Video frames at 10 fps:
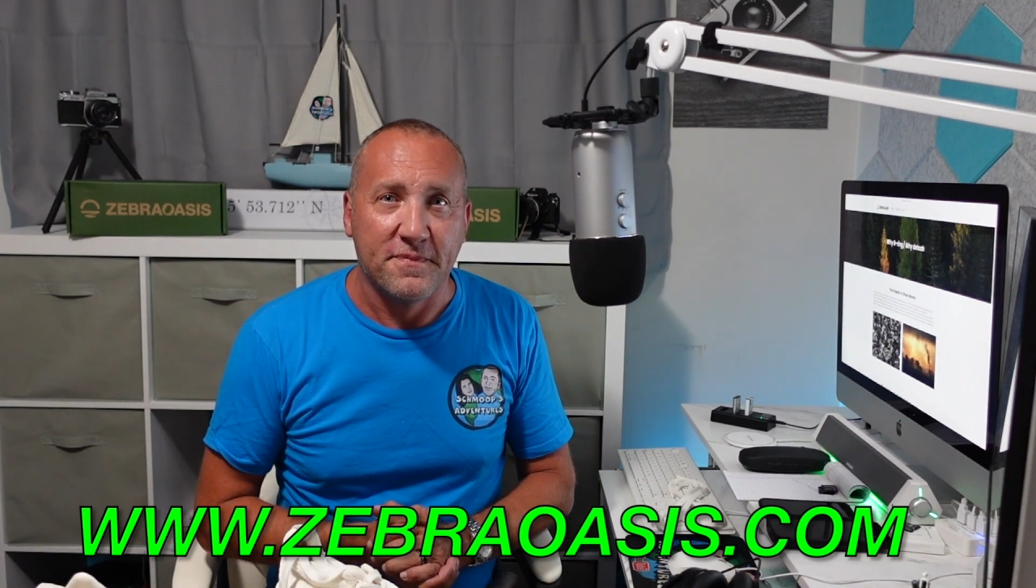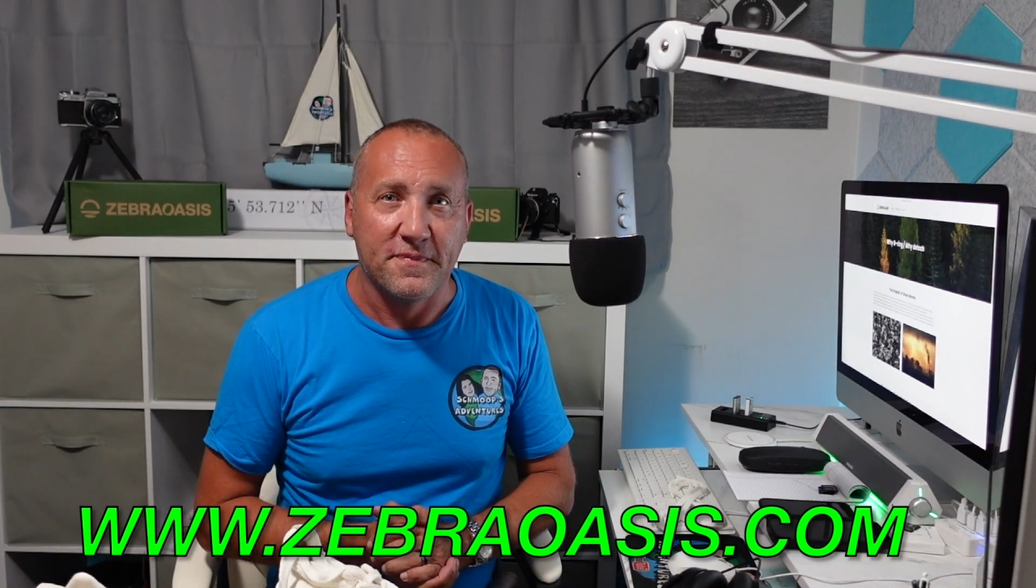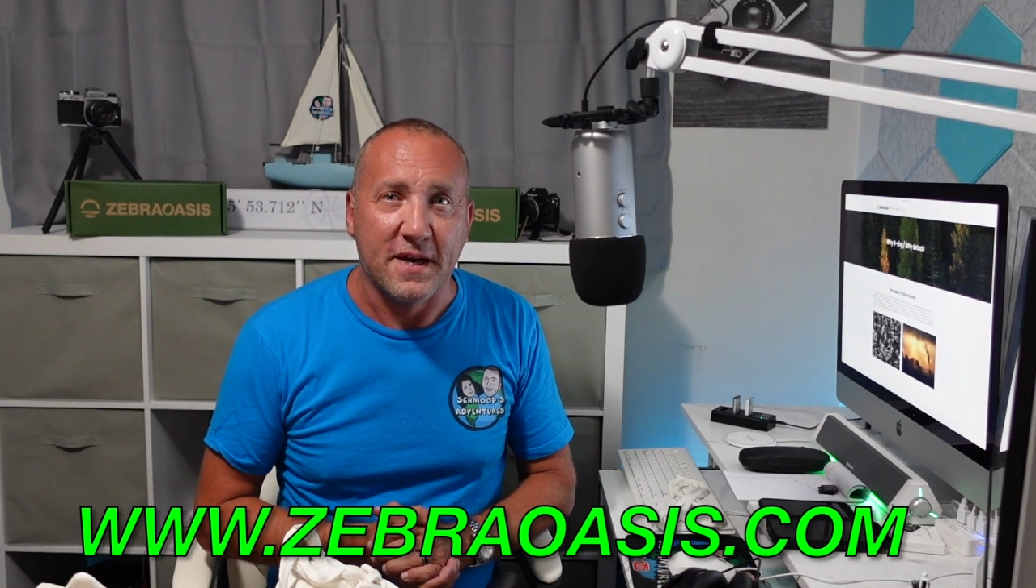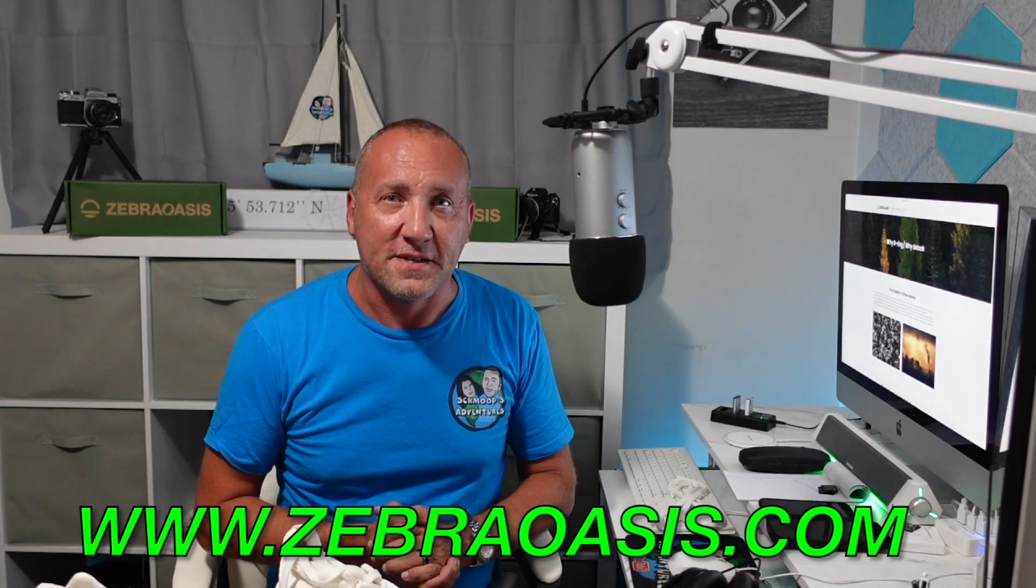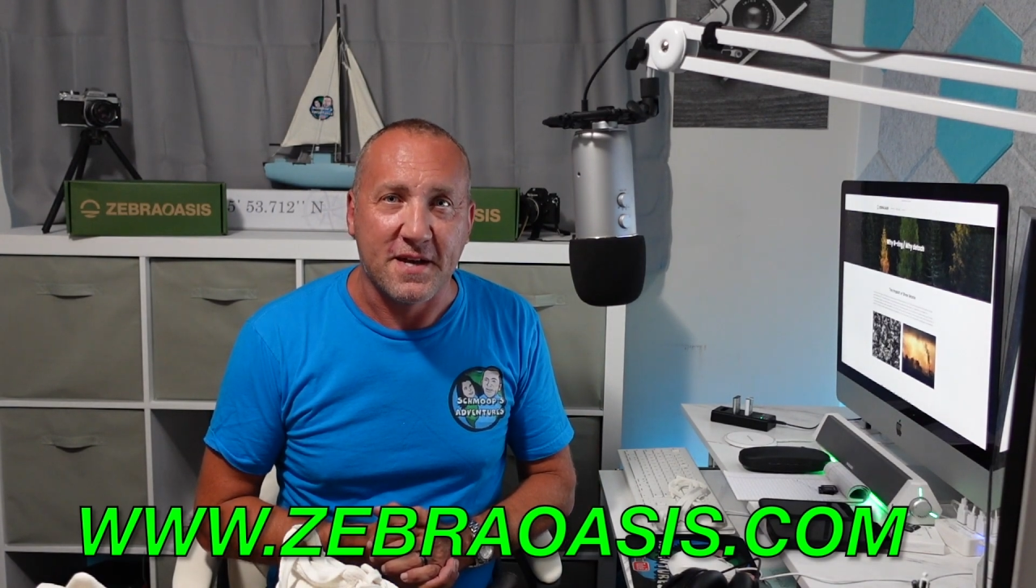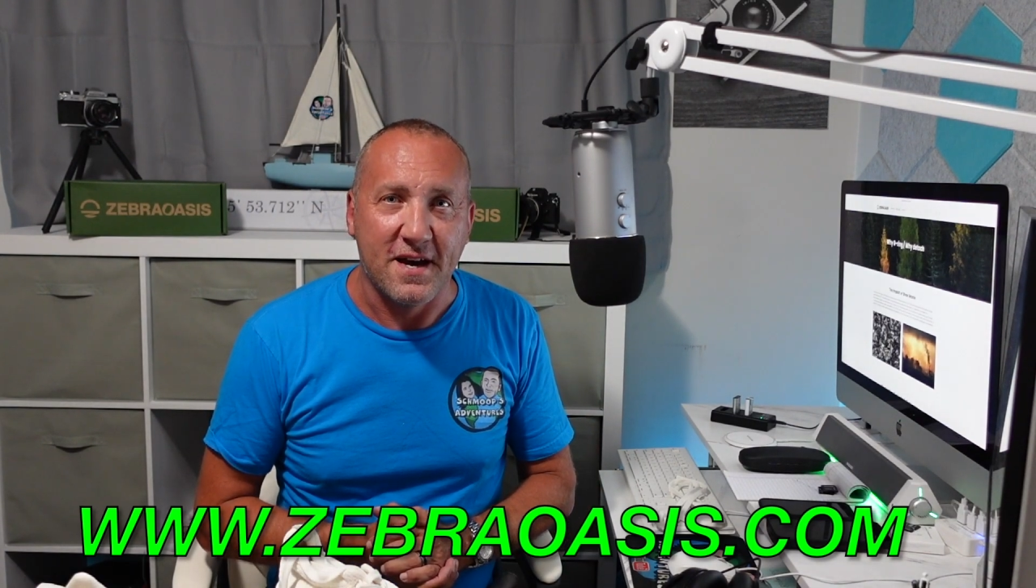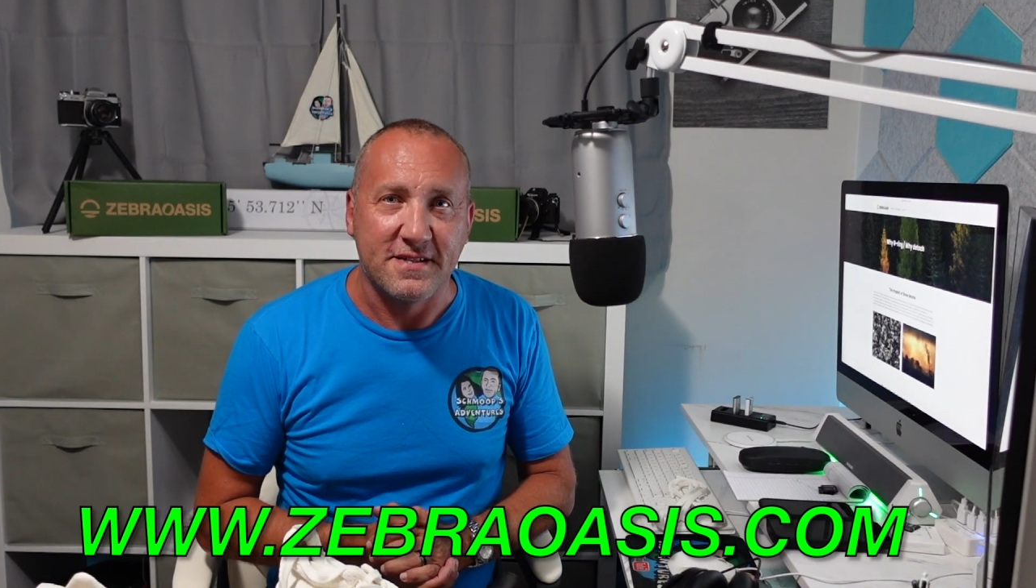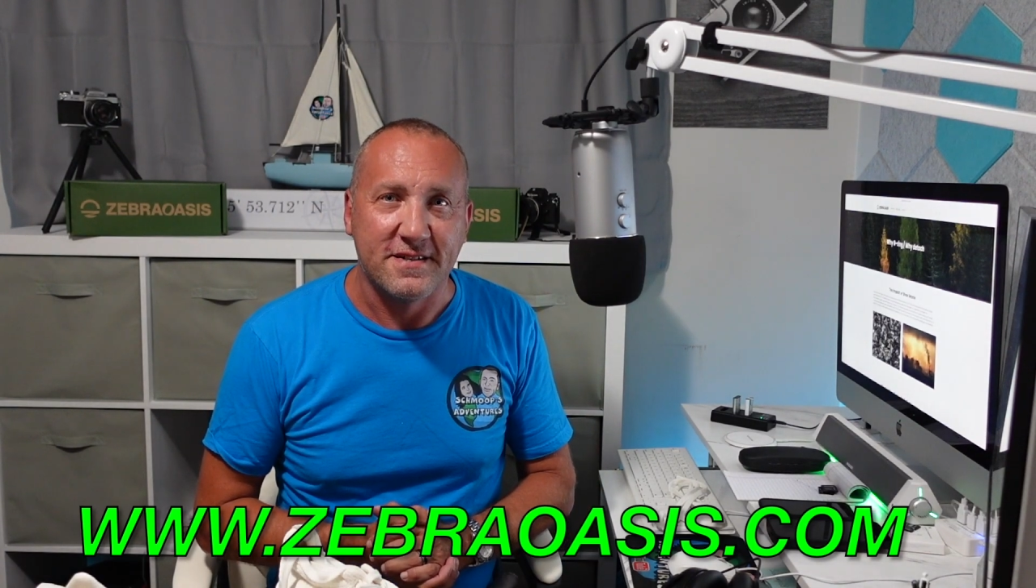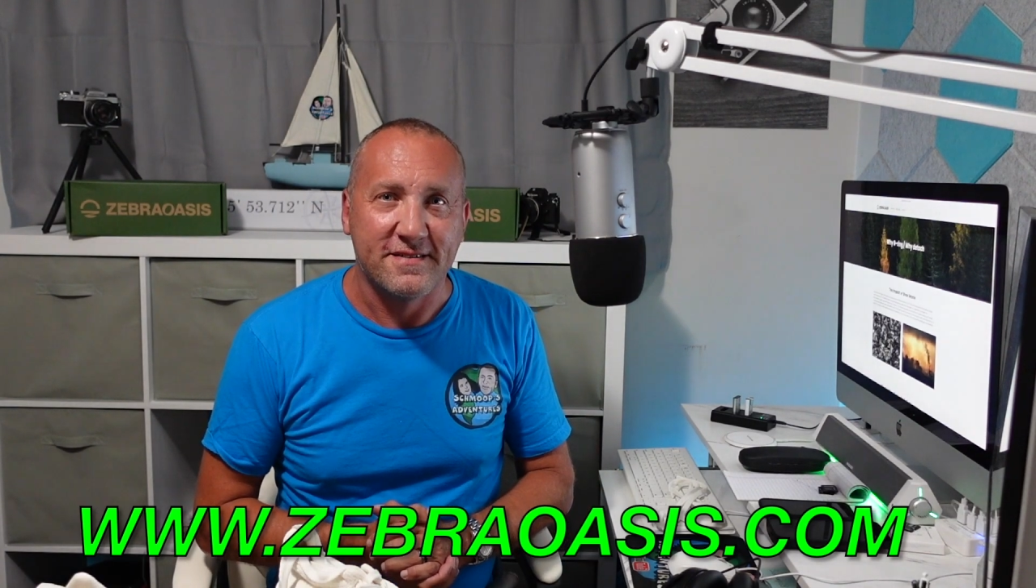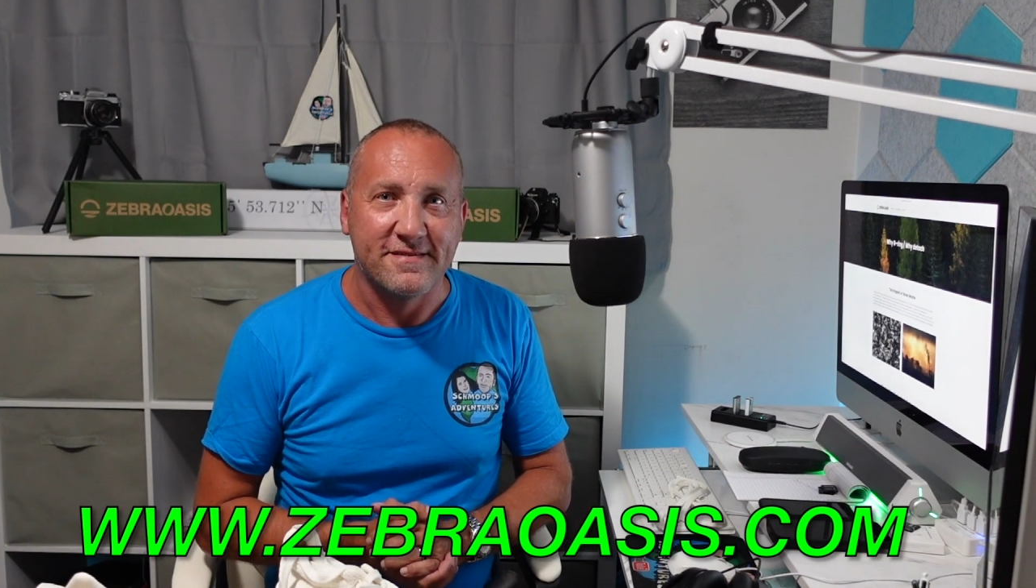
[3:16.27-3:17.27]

Thanks, guys.